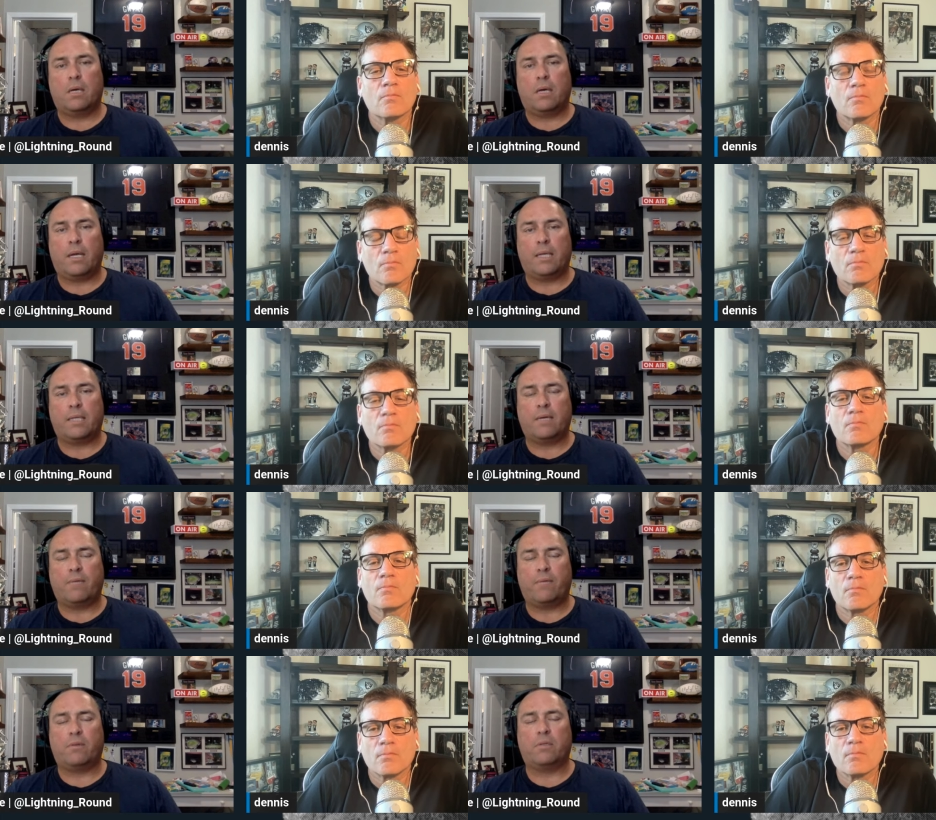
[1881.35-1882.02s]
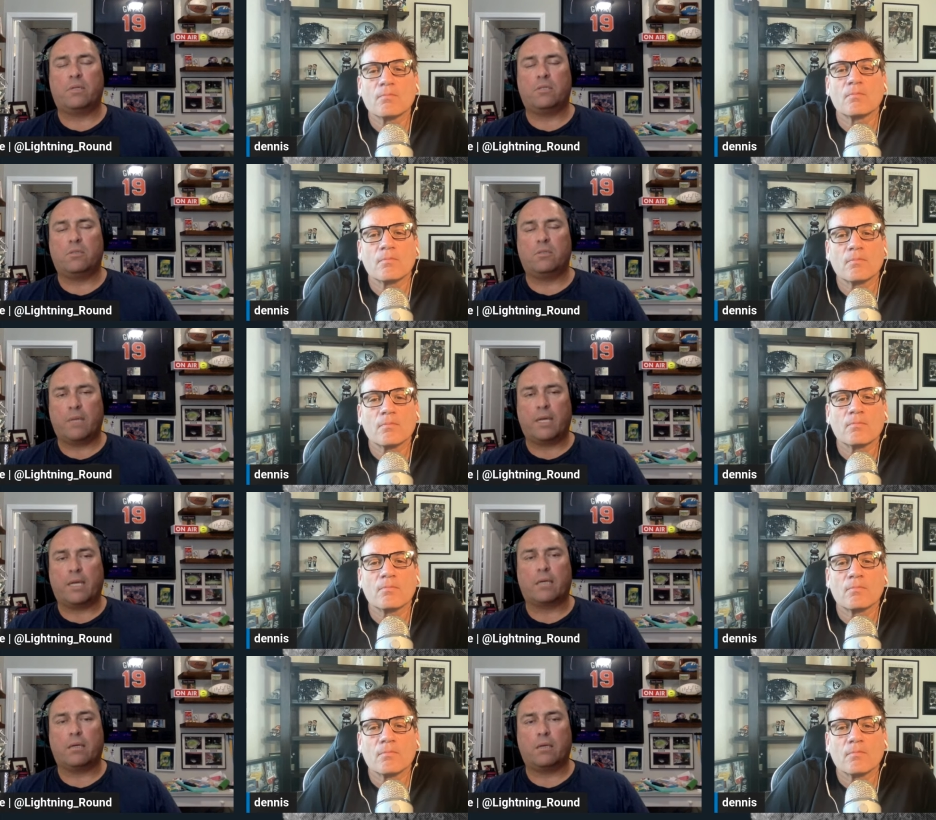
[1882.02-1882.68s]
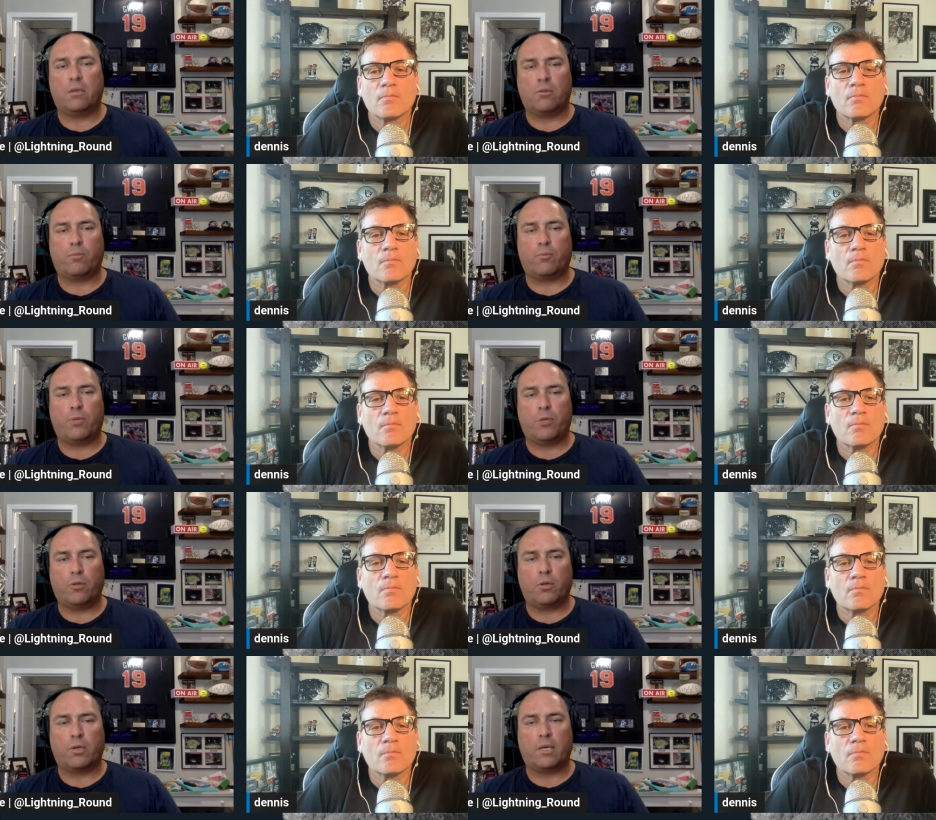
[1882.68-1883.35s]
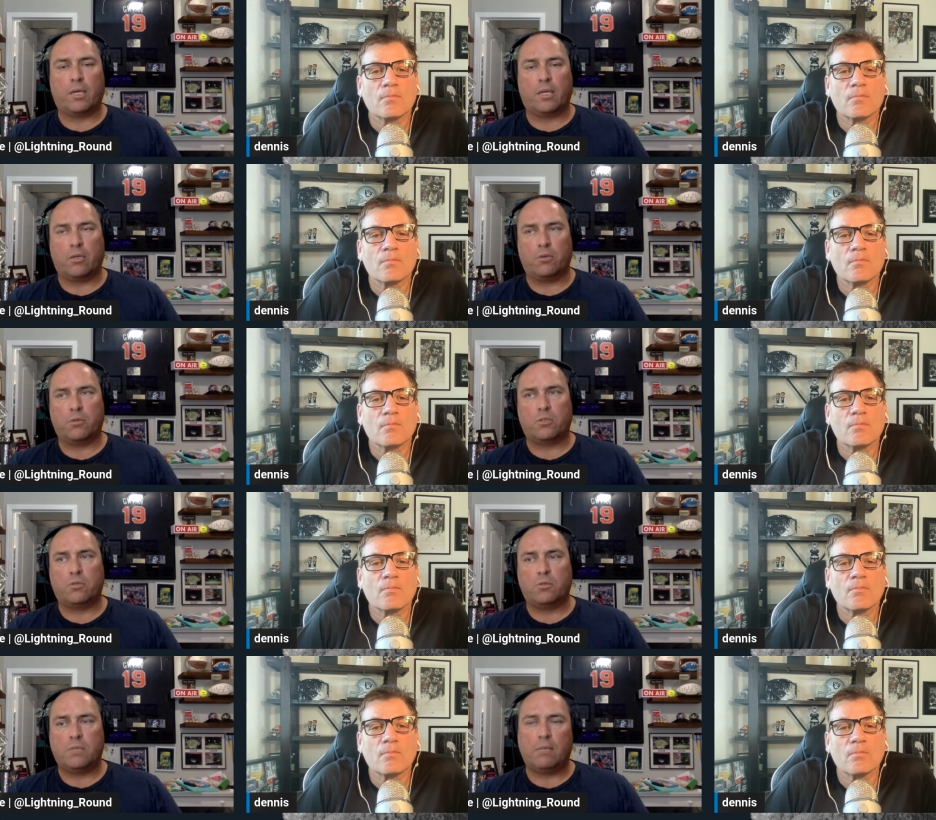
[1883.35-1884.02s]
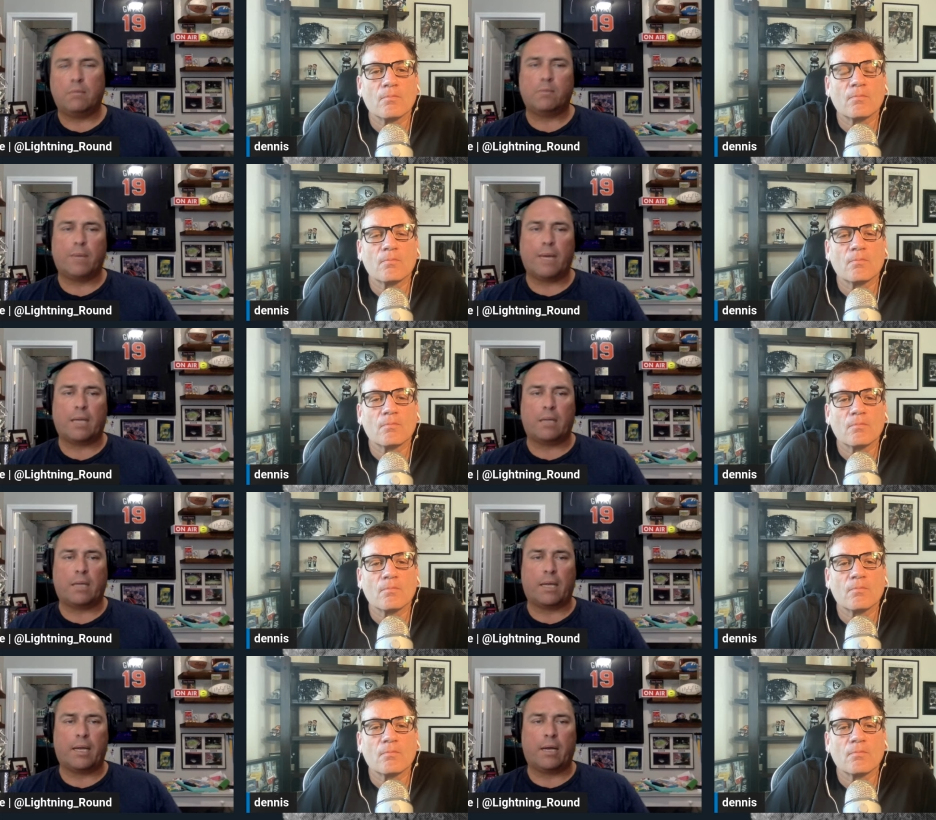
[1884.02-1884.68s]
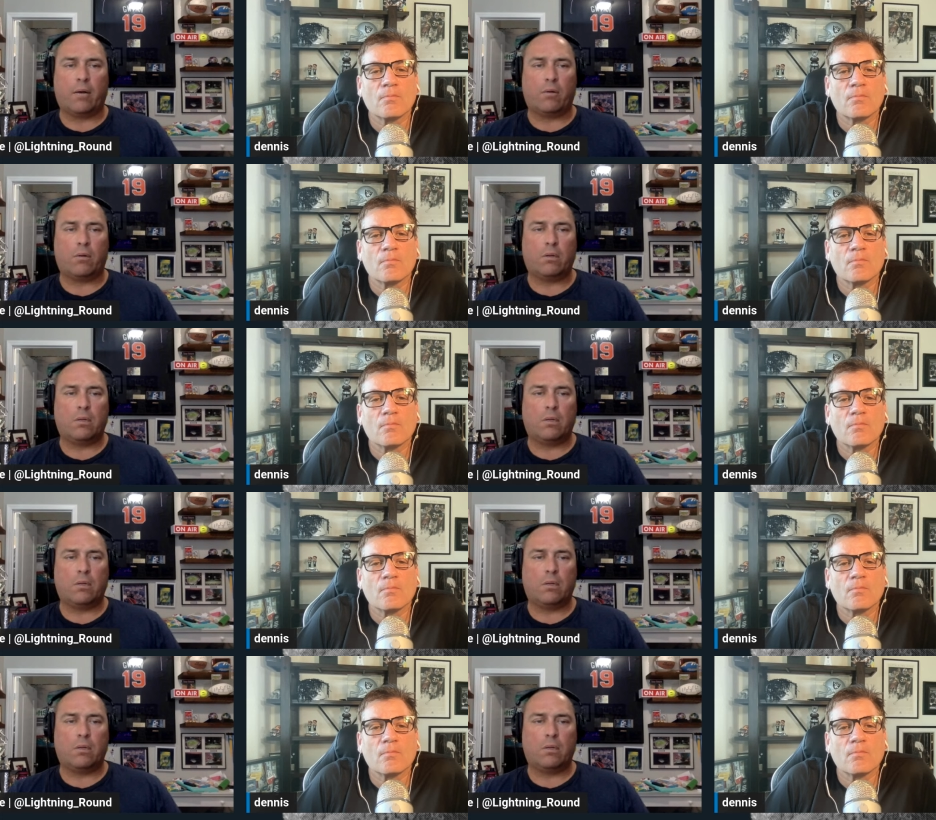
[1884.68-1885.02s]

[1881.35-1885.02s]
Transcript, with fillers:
Speaker 1: and I definitely do think you're you're looking at those two teams battling it out